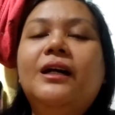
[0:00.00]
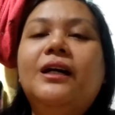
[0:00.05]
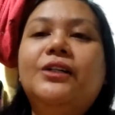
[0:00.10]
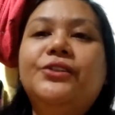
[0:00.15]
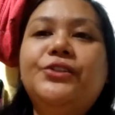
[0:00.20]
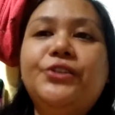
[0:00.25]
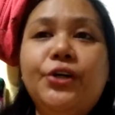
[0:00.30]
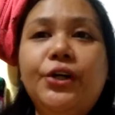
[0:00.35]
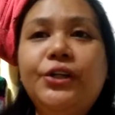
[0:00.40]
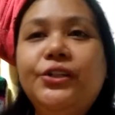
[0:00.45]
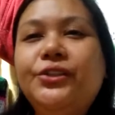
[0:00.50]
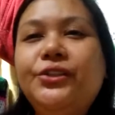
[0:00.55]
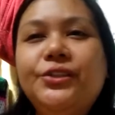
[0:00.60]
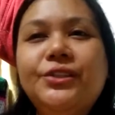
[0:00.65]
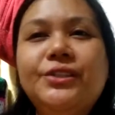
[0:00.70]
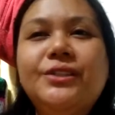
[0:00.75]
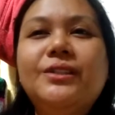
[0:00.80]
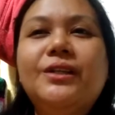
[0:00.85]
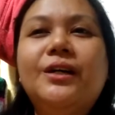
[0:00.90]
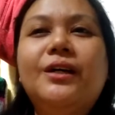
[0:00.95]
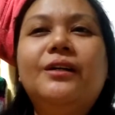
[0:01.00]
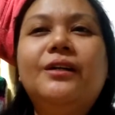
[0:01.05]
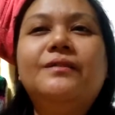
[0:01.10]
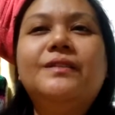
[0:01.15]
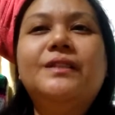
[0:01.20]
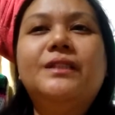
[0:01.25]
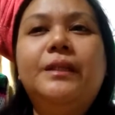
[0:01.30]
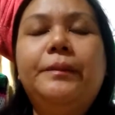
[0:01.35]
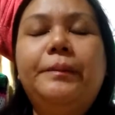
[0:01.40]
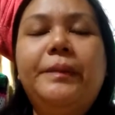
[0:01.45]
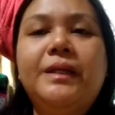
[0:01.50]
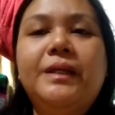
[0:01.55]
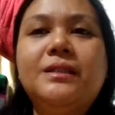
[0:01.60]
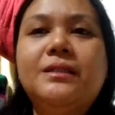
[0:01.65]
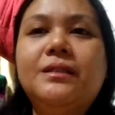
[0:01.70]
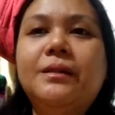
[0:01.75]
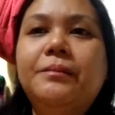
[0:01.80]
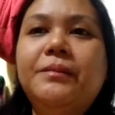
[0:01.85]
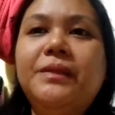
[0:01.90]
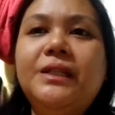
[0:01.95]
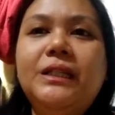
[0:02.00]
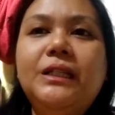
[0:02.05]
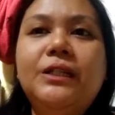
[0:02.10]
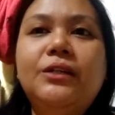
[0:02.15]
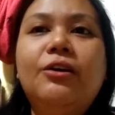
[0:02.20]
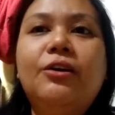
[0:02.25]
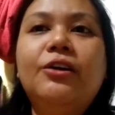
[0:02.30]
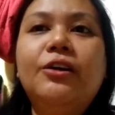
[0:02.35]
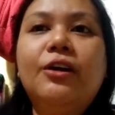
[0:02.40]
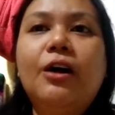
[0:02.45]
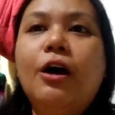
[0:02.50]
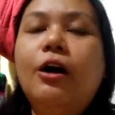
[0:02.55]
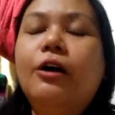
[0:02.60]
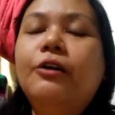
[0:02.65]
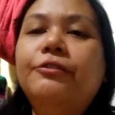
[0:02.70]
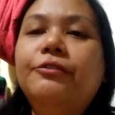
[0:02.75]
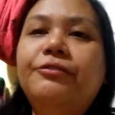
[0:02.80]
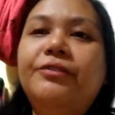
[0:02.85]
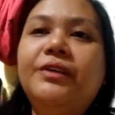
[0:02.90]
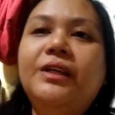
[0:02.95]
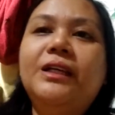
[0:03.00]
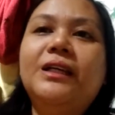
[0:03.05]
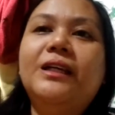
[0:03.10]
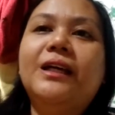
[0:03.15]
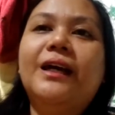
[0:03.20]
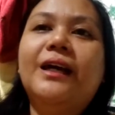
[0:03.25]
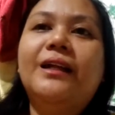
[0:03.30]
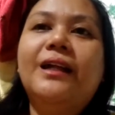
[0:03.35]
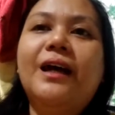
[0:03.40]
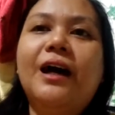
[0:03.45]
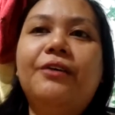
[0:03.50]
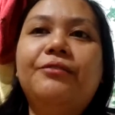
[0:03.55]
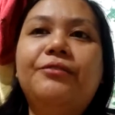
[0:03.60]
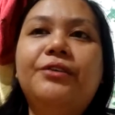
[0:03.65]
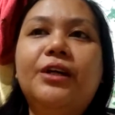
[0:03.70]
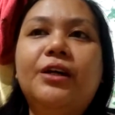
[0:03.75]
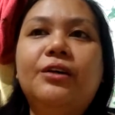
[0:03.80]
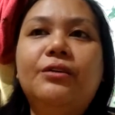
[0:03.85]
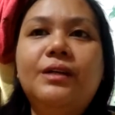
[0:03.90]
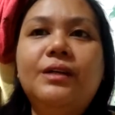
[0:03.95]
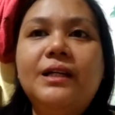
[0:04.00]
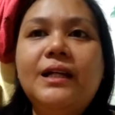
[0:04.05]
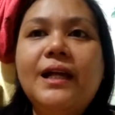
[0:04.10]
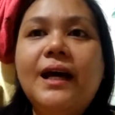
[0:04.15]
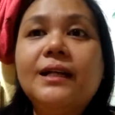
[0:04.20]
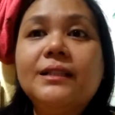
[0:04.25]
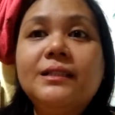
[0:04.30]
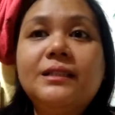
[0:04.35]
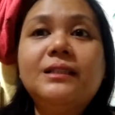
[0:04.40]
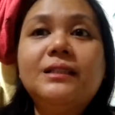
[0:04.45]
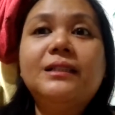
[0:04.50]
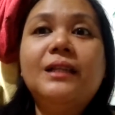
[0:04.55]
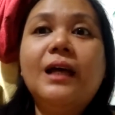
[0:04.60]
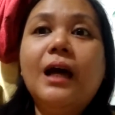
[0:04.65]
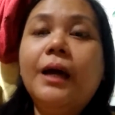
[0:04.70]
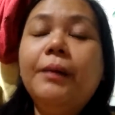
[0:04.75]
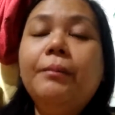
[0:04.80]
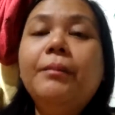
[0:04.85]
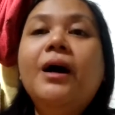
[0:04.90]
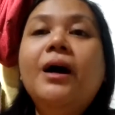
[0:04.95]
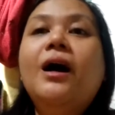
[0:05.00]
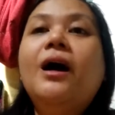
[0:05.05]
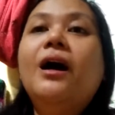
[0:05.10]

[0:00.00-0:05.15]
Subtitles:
enjoying yourself, sipping some tea or coffee, and having a relaxing time